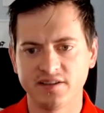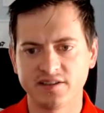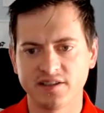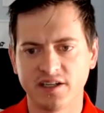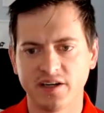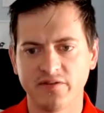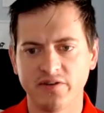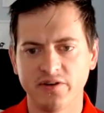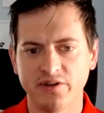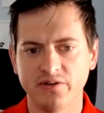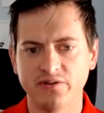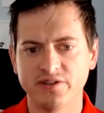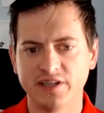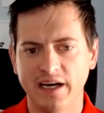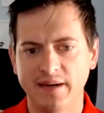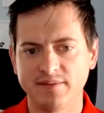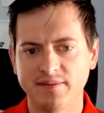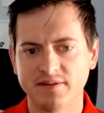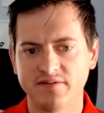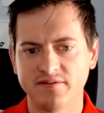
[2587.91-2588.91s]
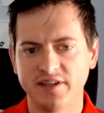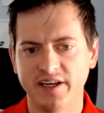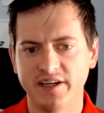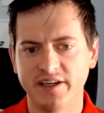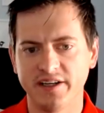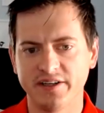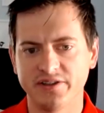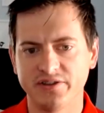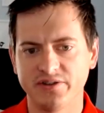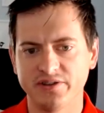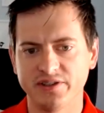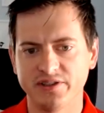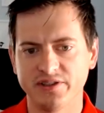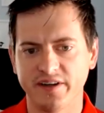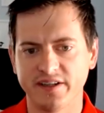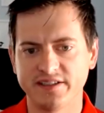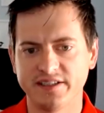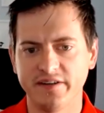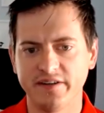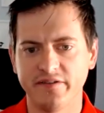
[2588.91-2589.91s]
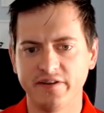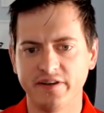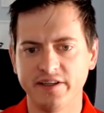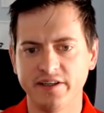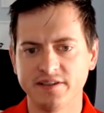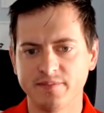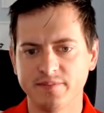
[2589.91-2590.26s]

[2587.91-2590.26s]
to cover new types of data intrusive activities